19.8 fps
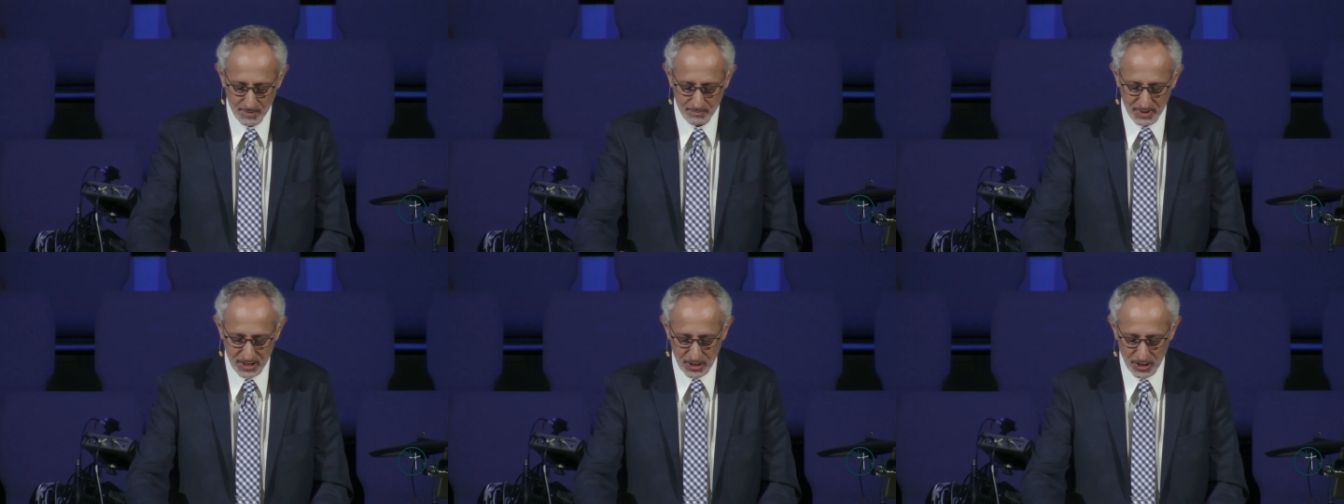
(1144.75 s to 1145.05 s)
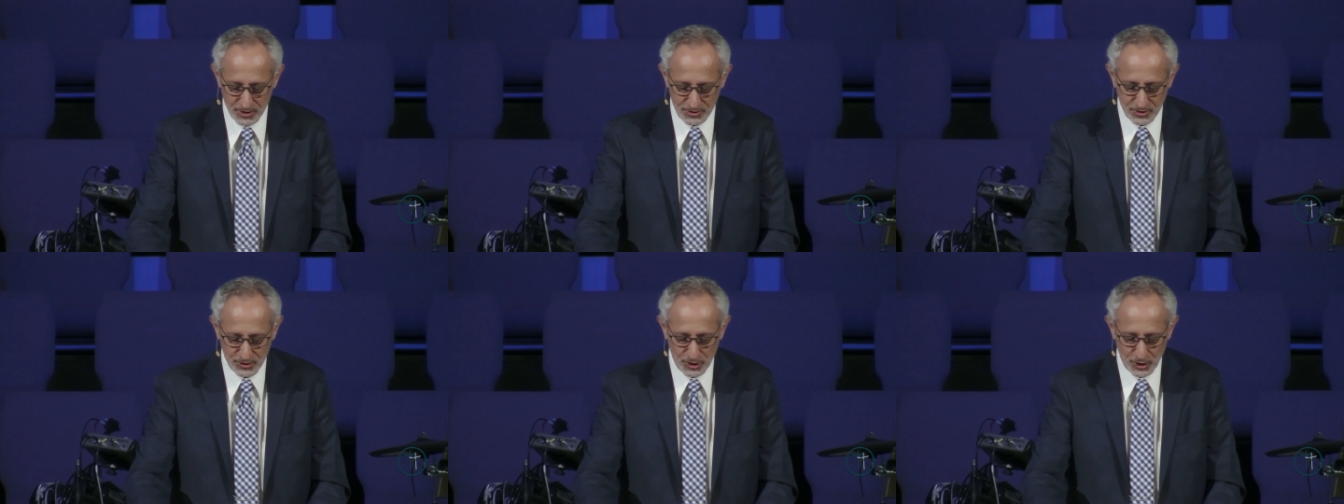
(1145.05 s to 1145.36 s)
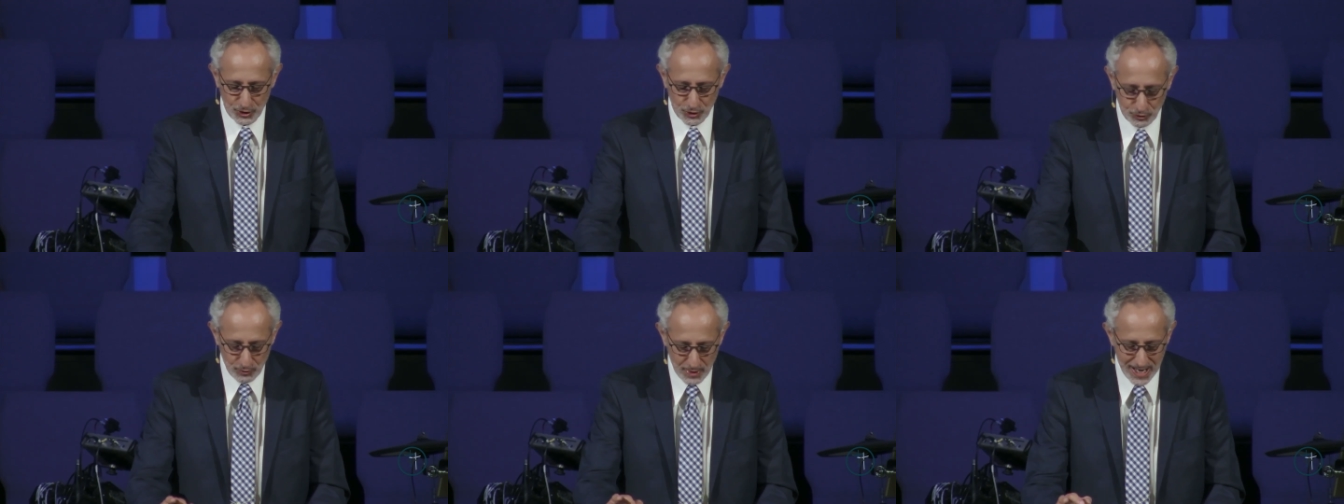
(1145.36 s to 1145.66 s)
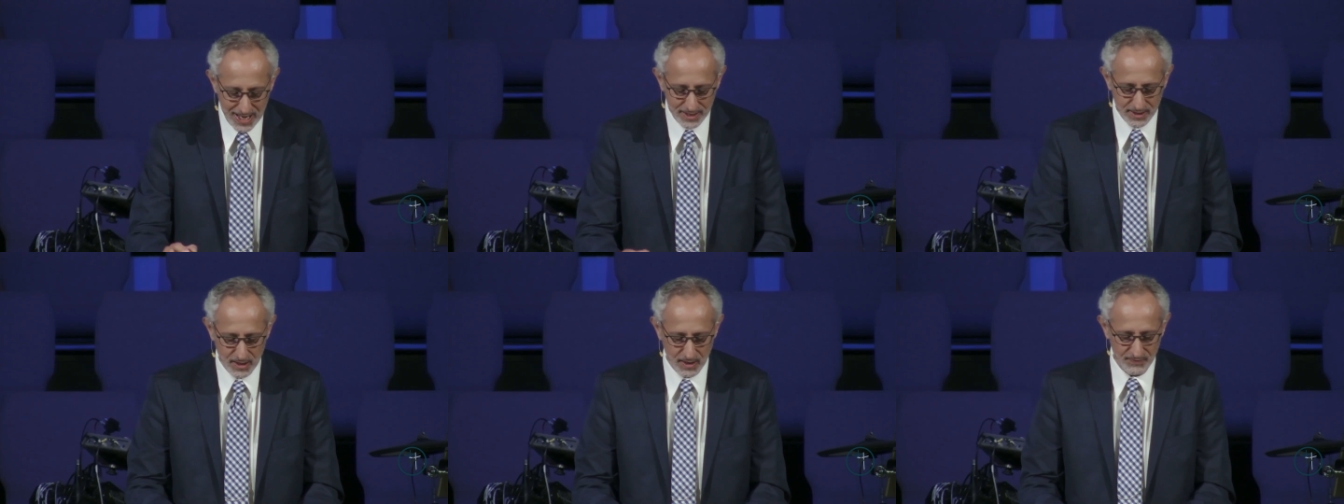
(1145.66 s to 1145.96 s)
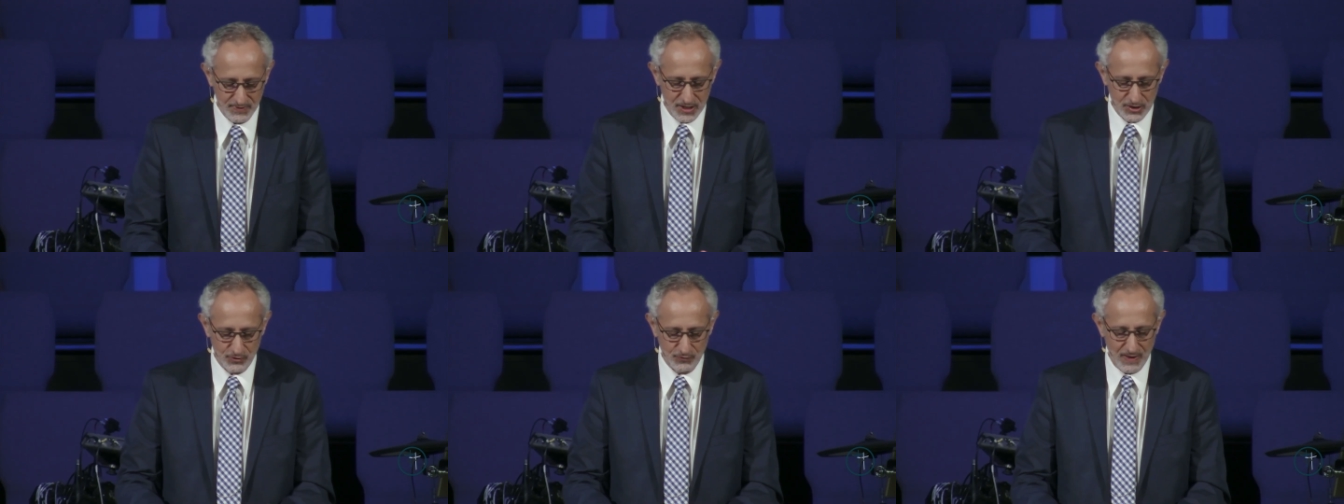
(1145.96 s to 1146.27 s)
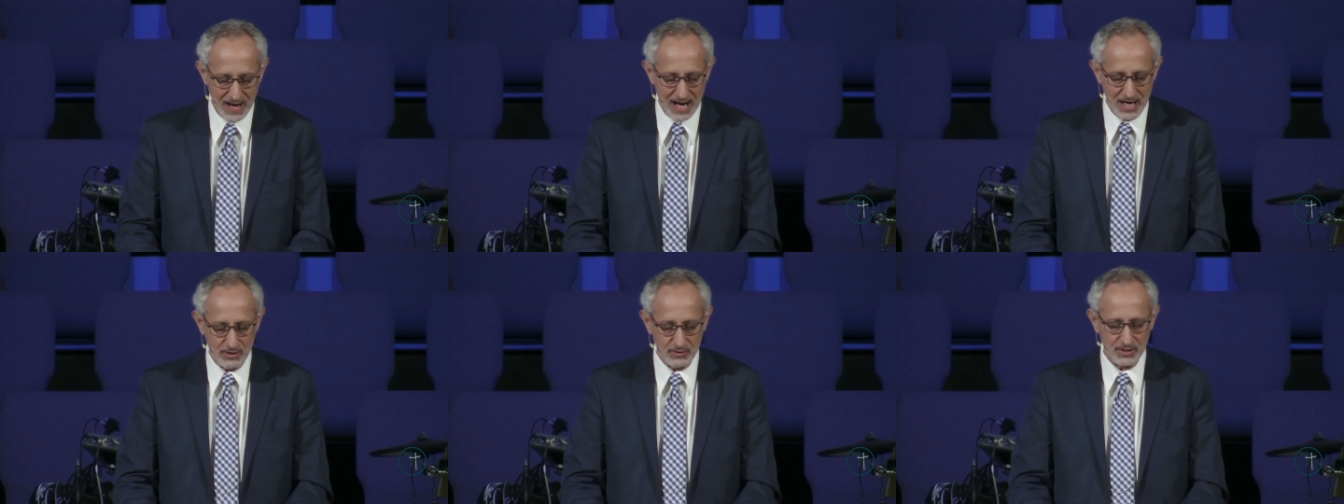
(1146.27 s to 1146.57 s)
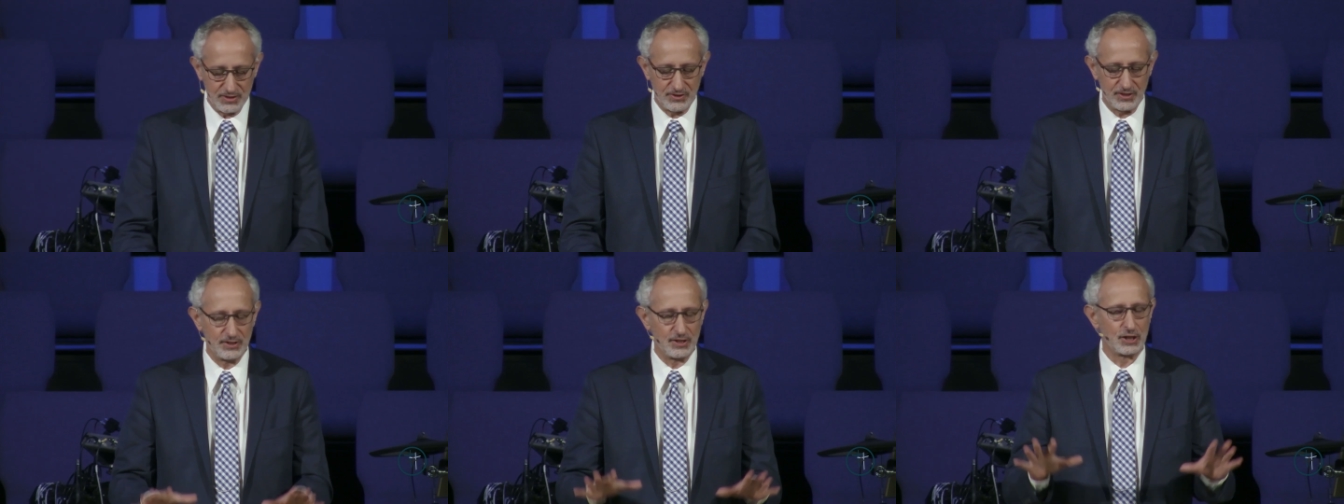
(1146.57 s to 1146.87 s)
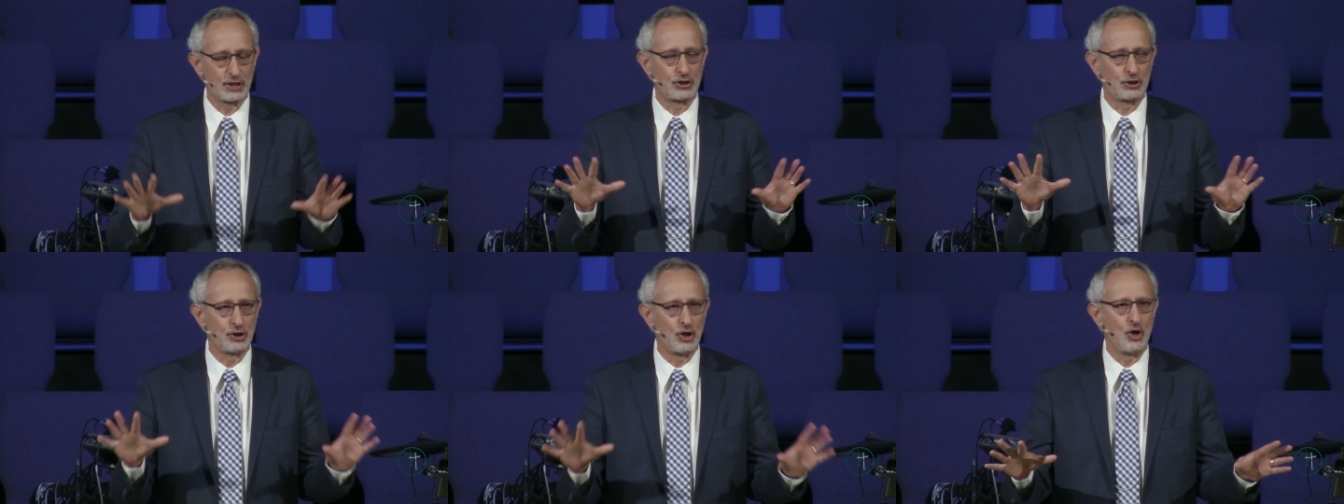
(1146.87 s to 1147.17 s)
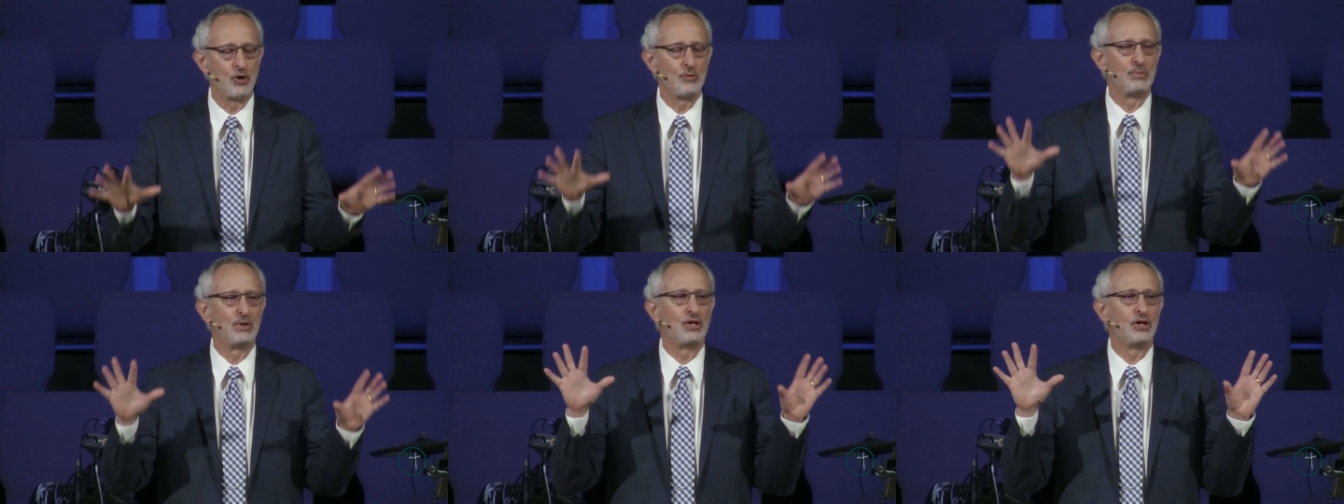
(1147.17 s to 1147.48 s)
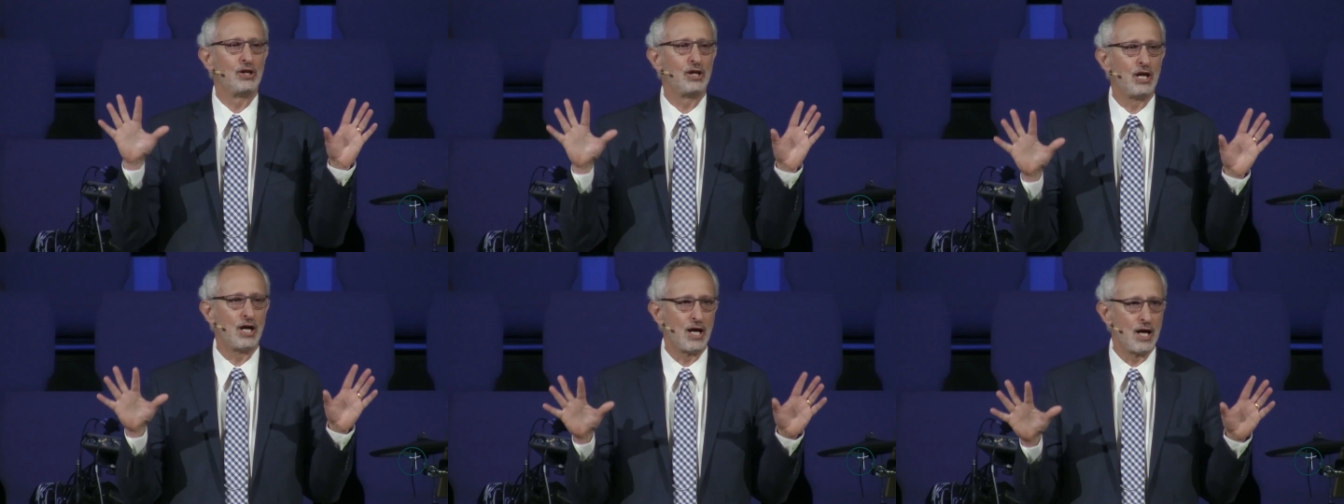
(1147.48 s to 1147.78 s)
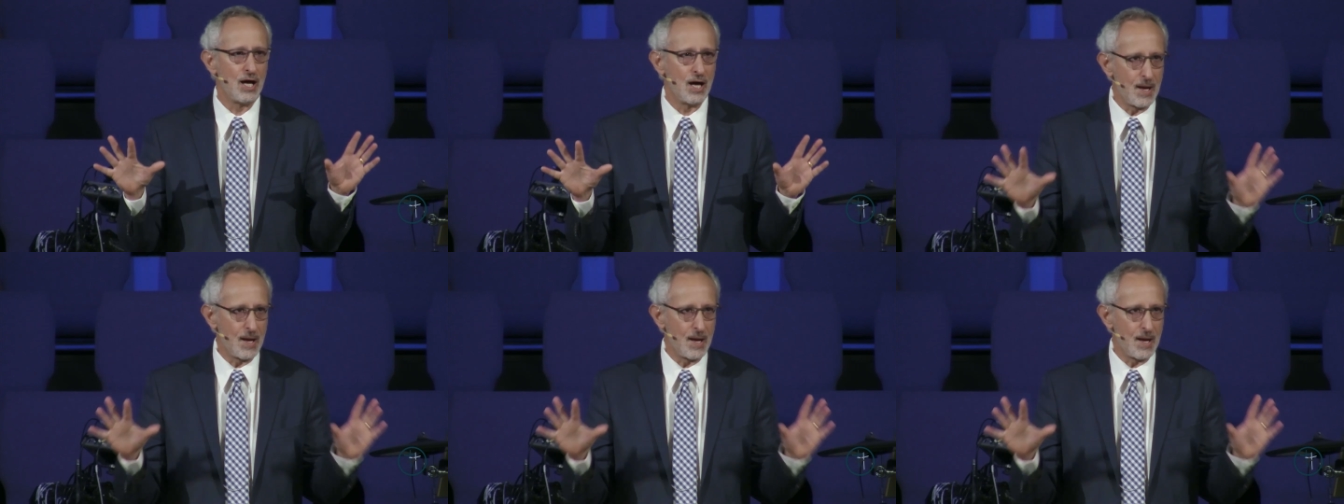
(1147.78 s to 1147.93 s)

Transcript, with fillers: because of the threat of this virus and the global